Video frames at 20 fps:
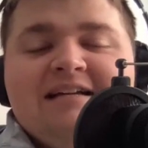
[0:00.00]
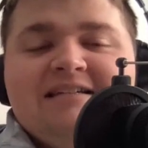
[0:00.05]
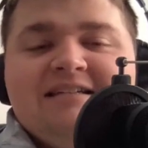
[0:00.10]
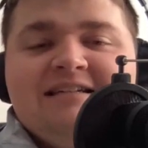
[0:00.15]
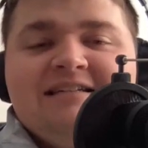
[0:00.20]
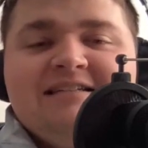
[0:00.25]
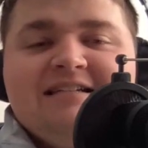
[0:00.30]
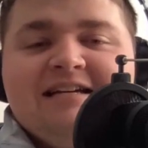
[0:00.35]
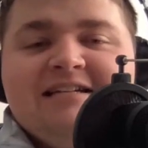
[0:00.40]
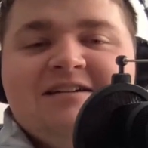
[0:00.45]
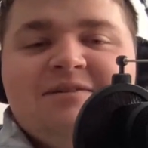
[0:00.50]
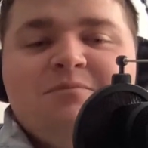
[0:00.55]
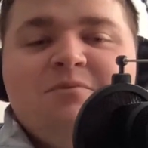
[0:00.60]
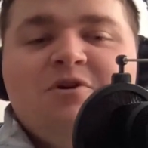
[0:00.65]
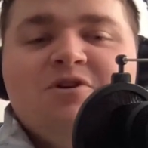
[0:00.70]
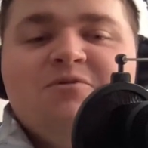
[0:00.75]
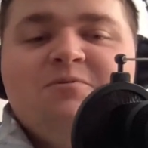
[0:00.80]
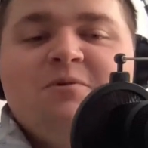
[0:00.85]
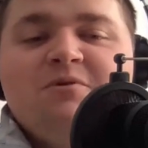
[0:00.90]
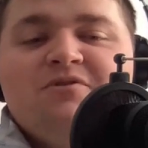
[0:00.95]
He says it
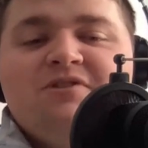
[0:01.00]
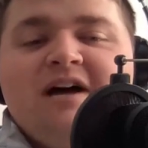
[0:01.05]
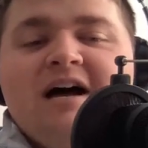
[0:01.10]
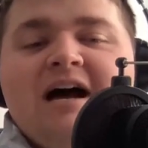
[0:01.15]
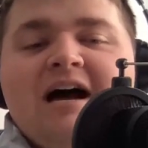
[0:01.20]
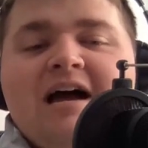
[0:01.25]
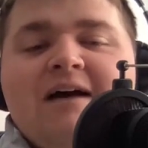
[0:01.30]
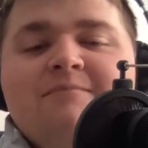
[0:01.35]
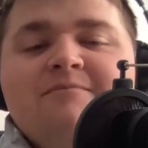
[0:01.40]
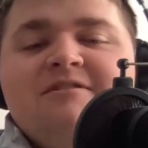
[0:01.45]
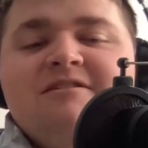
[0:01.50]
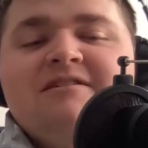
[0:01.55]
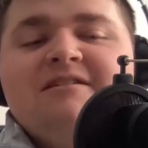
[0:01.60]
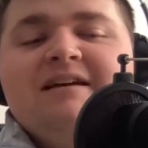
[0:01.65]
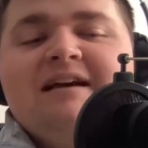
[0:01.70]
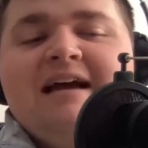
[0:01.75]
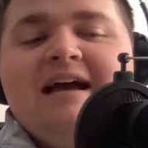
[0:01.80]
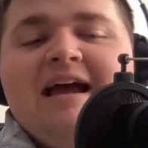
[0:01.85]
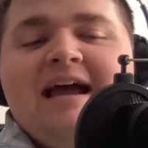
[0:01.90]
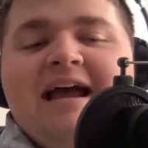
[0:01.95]
multiple times,
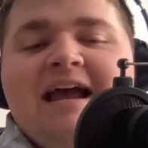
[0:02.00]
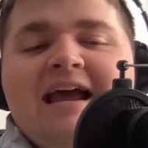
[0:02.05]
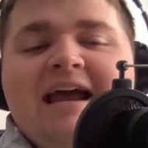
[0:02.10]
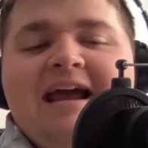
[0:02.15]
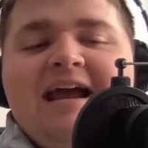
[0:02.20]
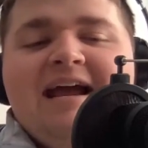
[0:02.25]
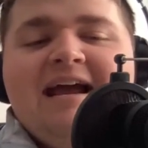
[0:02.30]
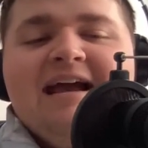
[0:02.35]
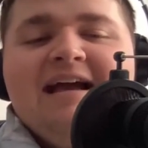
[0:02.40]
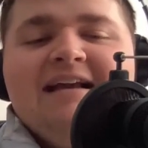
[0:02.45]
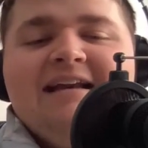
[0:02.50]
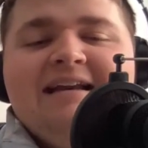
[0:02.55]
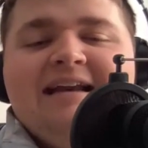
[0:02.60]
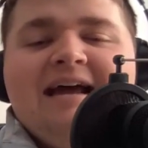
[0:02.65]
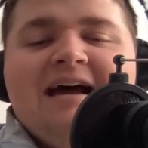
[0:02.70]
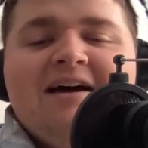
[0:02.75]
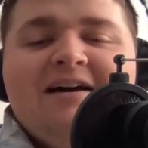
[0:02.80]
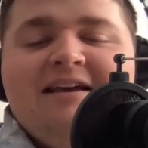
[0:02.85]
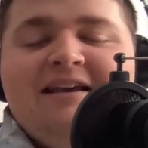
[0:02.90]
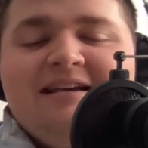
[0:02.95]
and
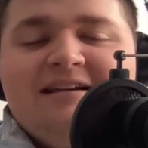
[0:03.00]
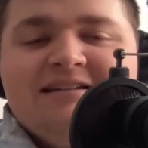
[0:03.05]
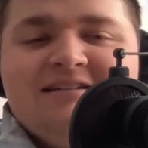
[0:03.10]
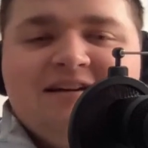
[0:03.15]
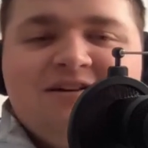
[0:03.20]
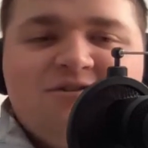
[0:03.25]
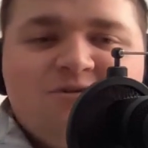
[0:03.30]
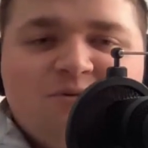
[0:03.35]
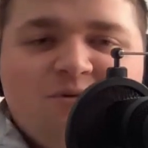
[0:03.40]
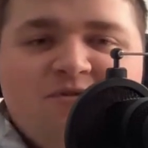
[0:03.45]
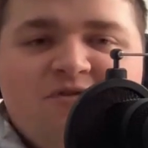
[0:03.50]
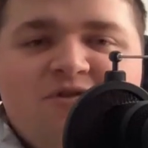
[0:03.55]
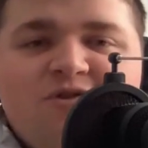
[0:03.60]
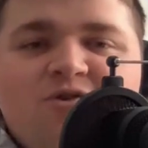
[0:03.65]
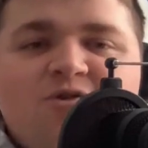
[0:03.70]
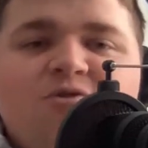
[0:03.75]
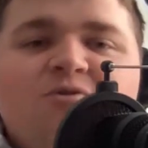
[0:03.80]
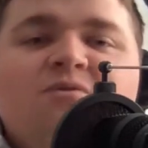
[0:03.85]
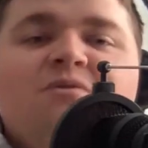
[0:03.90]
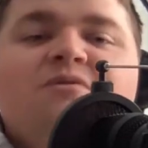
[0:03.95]
now he is under
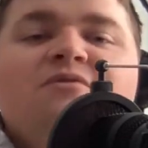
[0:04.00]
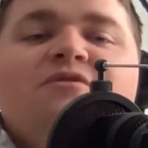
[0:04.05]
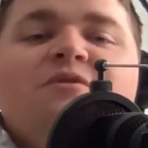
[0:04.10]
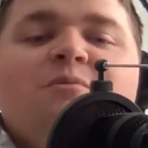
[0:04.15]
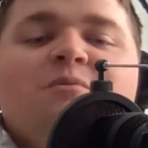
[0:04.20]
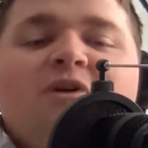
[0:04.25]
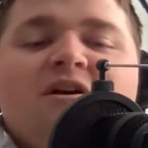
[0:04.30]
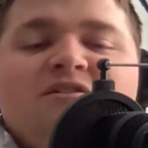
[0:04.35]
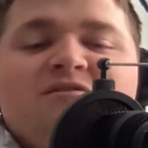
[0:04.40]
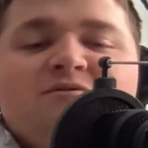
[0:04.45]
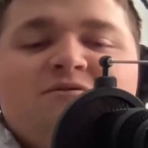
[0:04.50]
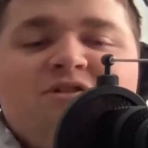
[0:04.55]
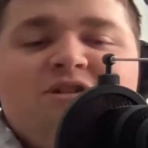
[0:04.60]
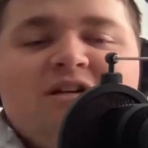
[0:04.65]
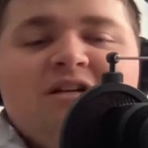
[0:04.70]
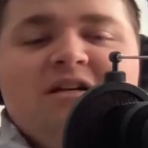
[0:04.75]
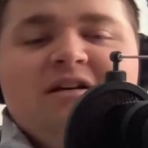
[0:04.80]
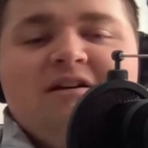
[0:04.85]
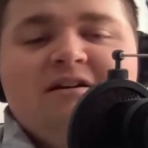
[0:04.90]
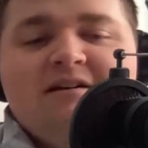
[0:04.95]
review from West
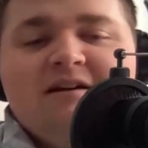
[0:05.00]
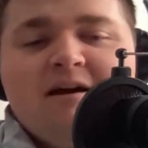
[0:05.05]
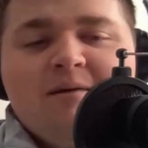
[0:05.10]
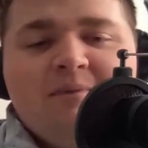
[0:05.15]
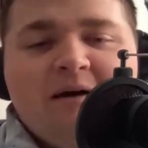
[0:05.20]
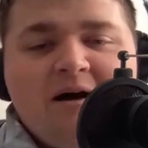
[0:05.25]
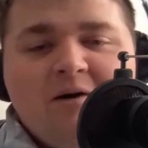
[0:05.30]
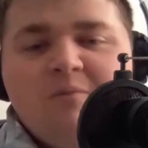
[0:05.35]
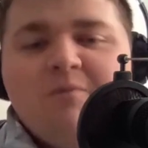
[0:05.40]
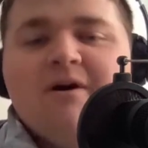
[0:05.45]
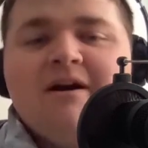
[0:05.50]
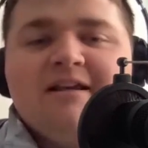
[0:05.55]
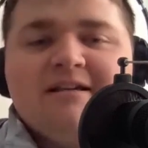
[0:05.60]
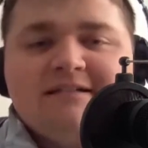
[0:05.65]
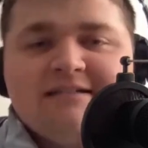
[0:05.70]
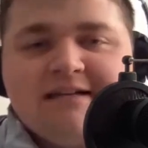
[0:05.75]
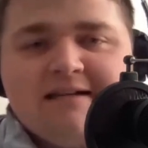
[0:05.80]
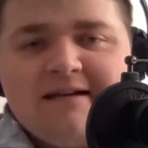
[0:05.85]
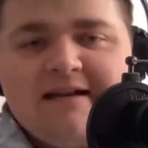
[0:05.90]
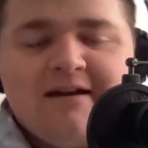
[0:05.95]
Virginia about what he
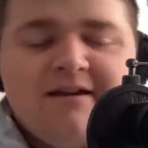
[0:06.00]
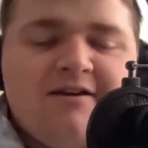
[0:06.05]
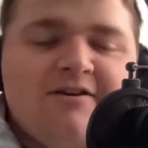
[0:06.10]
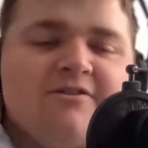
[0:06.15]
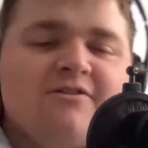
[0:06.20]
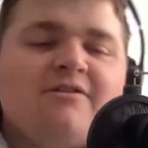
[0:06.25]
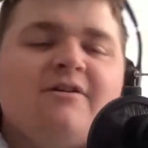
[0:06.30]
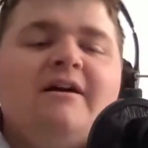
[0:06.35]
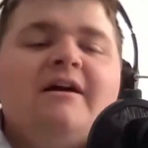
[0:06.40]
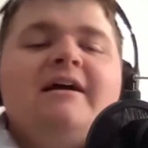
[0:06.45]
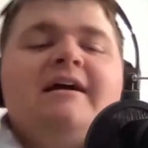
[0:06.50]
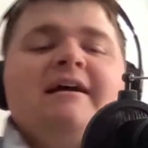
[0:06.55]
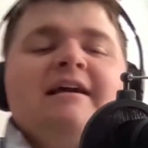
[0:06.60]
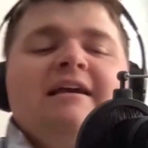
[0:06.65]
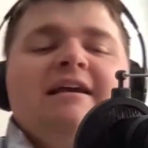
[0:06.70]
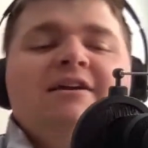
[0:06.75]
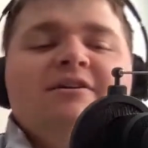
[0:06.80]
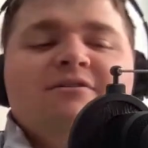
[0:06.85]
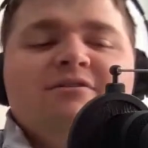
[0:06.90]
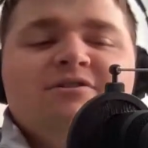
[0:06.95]
said. Now, here
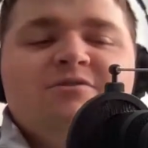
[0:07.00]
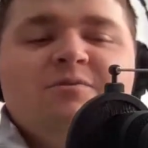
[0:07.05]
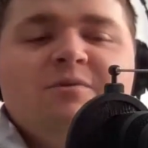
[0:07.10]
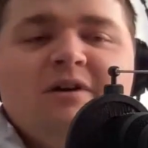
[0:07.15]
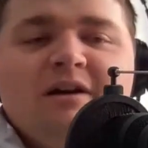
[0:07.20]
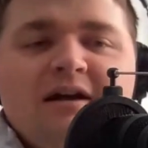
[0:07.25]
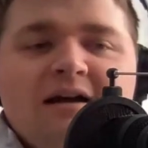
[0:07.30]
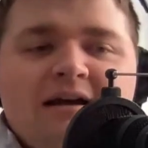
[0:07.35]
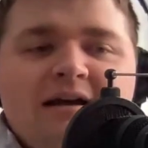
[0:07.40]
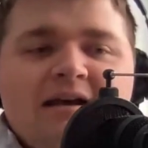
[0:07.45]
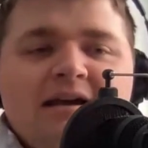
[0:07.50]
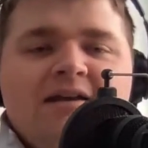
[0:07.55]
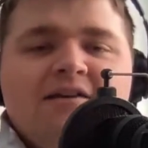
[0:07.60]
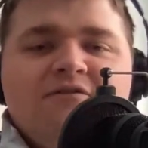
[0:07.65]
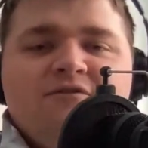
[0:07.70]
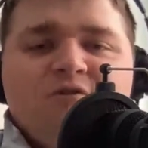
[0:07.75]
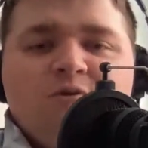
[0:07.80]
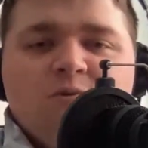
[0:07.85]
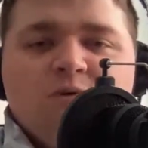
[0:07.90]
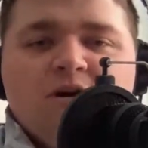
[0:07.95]
is what and
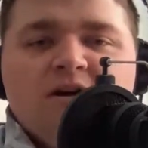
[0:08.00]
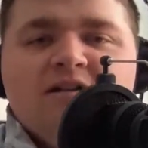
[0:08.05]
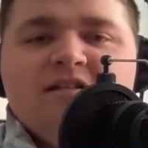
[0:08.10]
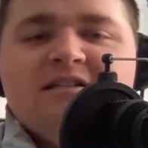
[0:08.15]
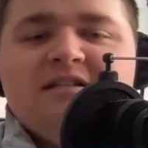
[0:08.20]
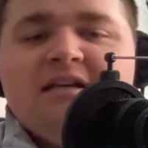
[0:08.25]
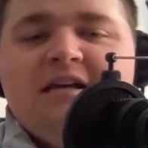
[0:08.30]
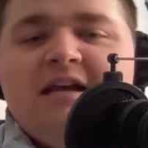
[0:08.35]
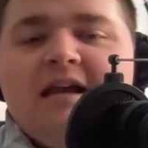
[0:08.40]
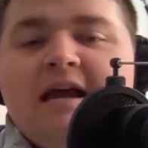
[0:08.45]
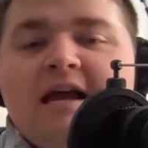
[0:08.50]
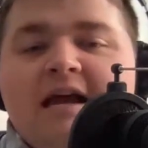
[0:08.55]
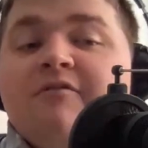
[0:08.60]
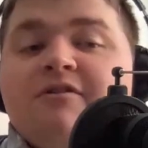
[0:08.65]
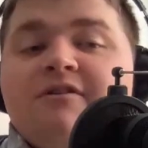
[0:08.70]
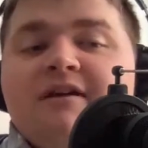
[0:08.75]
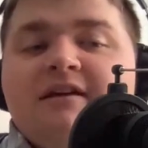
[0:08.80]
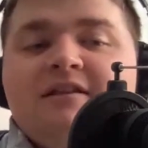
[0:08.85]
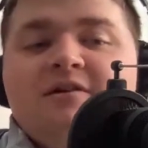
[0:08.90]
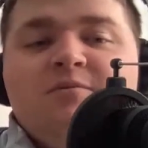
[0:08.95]
if you want to see
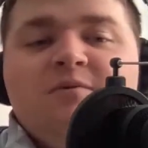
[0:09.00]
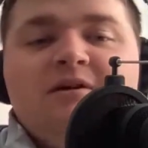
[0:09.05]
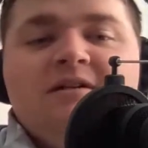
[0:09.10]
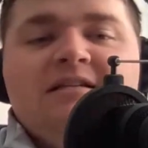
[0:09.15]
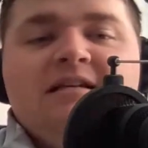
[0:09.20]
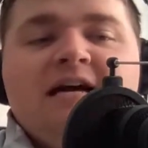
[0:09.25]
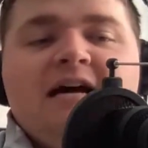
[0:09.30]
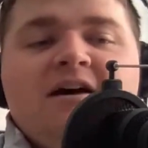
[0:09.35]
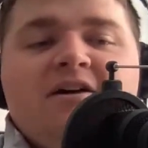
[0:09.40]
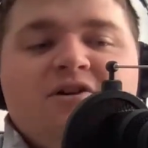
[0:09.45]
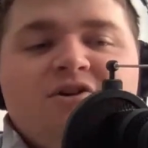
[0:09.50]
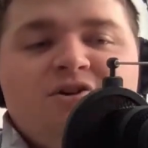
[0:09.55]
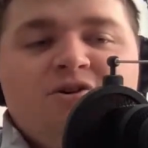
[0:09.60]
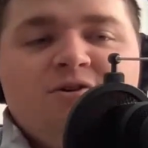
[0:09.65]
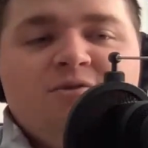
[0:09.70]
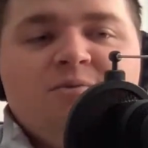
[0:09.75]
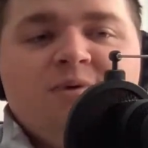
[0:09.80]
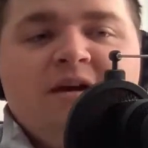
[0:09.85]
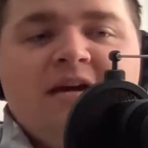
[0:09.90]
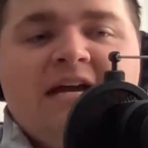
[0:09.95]
everything that went down, a
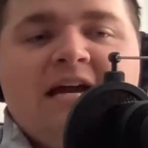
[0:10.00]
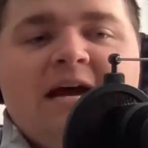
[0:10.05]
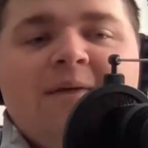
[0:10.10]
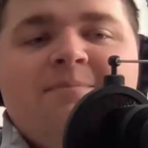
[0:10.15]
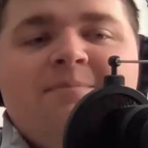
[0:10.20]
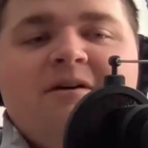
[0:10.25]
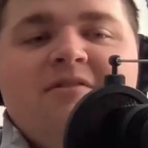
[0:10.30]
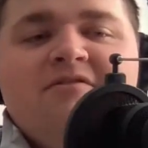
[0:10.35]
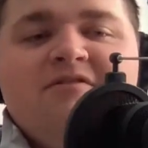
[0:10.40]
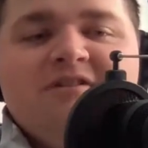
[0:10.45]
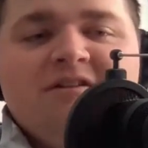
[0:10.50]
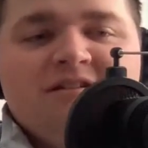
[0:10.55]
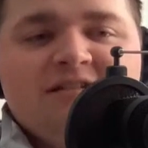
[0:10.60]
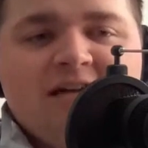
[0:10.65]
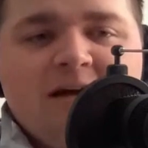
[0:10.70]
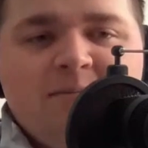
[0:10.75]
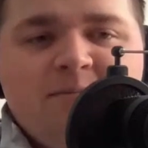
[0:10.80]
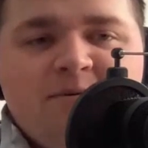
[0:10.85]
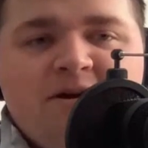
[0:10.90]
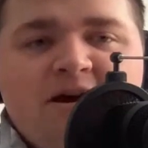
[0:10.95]
good recap of it is
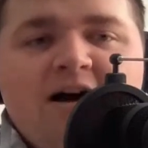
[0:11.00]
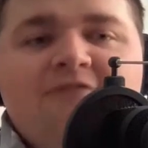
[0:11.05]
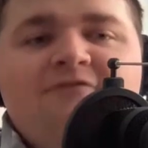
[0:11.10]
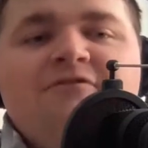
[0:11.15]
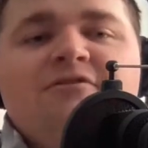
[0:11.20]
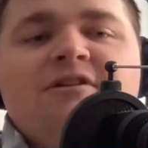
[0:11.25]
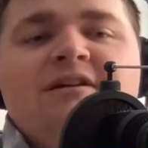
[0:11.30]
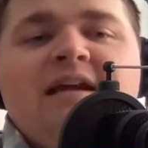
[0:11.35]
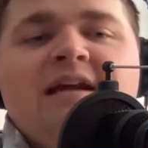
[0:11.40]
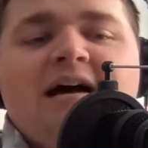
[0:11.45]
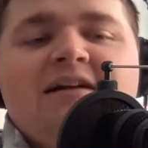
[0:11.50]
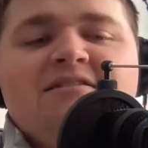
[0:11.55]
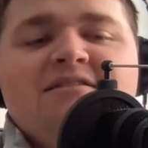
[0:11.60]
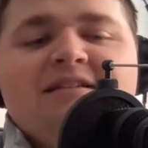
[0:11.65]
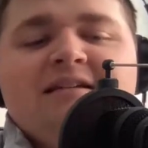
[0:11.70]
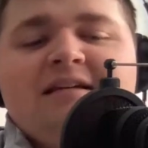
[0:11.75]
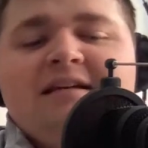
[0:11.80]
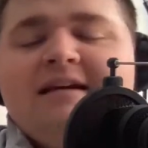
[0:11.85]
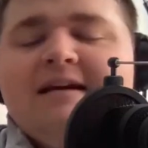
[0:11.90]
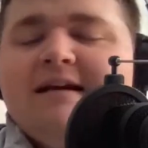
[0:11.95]
up at Awful
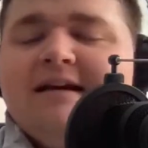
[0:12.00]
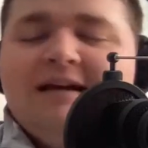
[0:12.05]
Announcing.